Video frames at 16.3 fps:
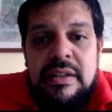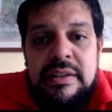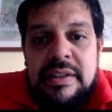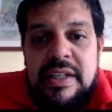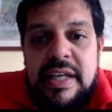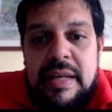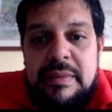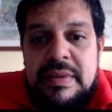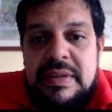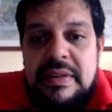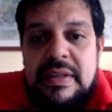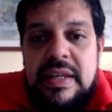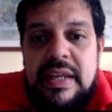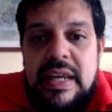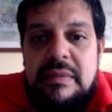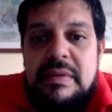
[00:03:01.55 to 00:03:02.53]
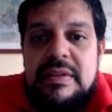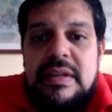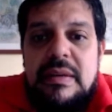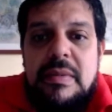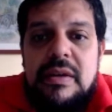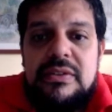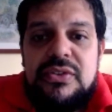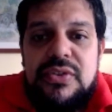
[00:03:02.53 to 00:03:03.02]
game is
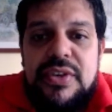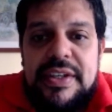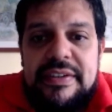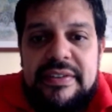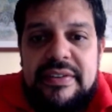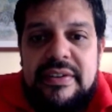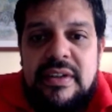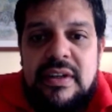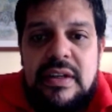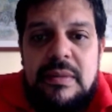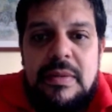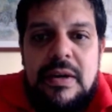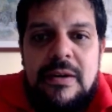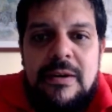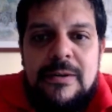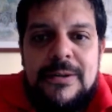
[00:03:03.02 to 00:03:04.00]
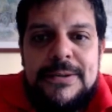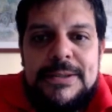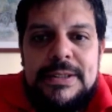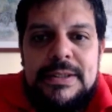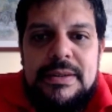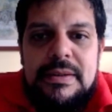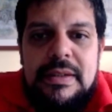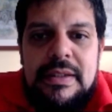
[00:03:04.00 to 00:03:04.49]
about tricks, not about
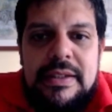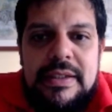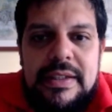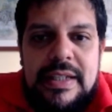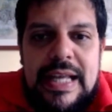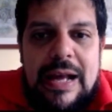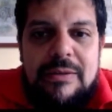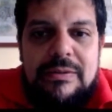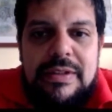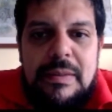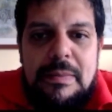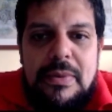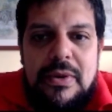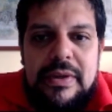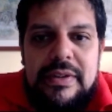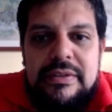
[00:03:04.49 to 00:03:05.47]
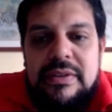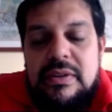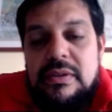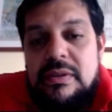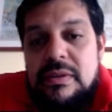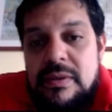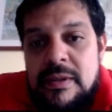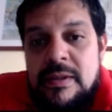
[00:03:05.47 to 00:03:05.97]
counting points.
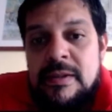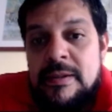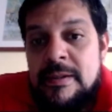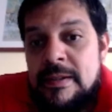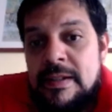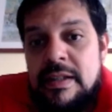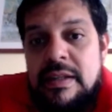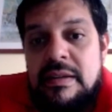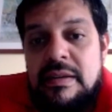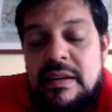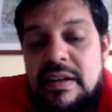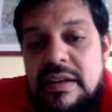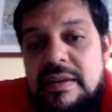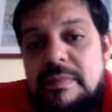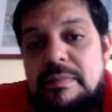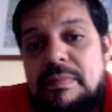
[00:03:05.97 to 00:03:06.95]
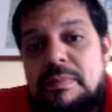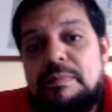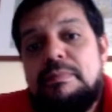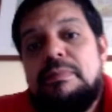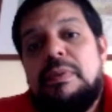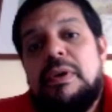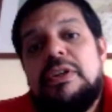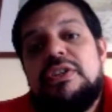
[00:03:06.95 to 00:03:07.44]
So
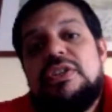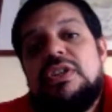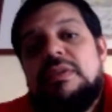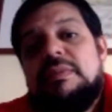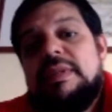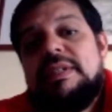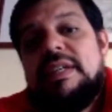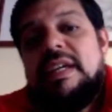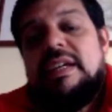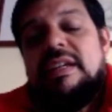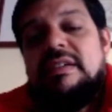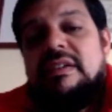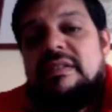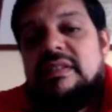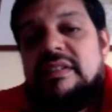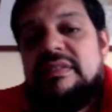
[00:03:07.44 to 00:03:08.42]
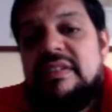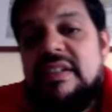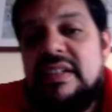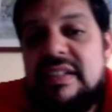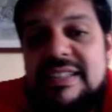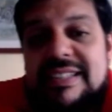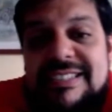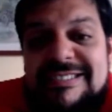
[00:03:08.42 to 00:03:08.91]
points should be taken just as
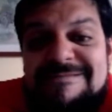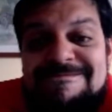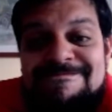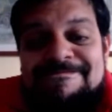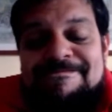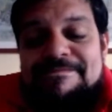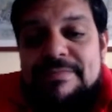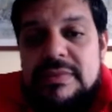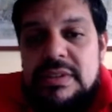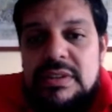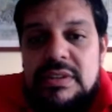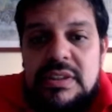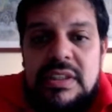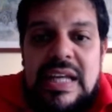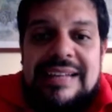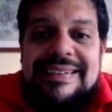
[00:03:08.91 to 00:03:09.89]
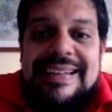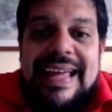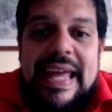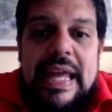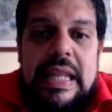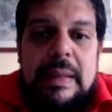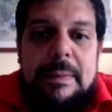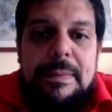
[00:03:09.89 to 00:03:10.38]
a
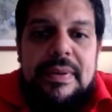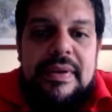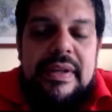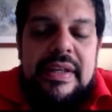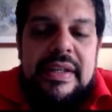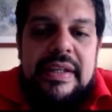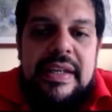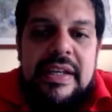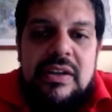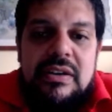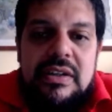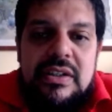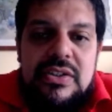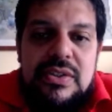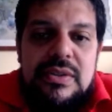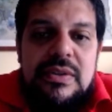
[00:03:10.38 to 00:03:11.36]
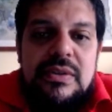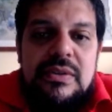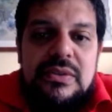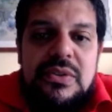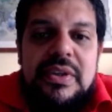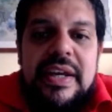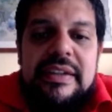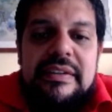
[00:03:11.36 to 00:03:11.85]
help in order to
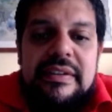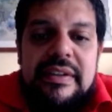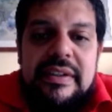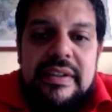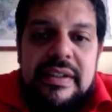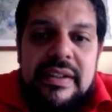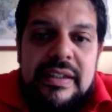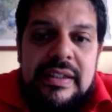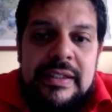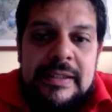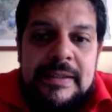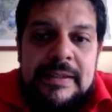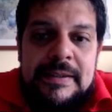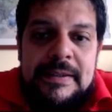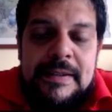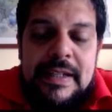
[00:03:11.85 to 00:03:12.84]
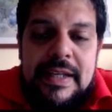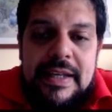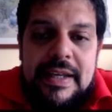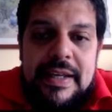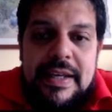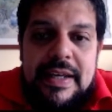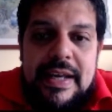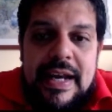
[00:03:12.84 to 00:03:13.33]
get
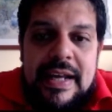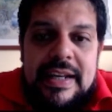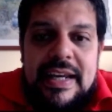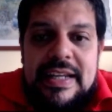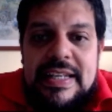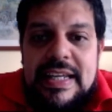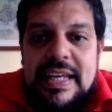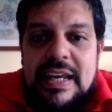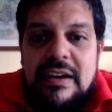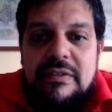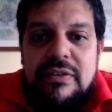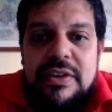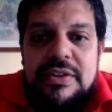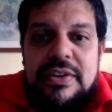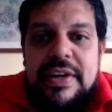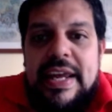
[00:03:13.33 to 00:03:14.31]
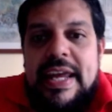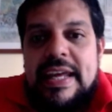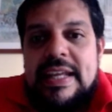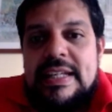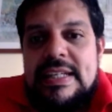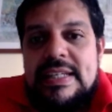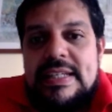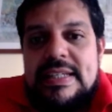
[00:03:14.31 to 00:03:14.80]
an idea of what your
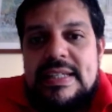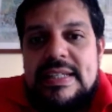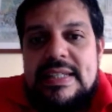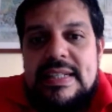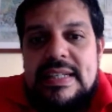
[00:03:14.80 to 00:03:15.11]
hands.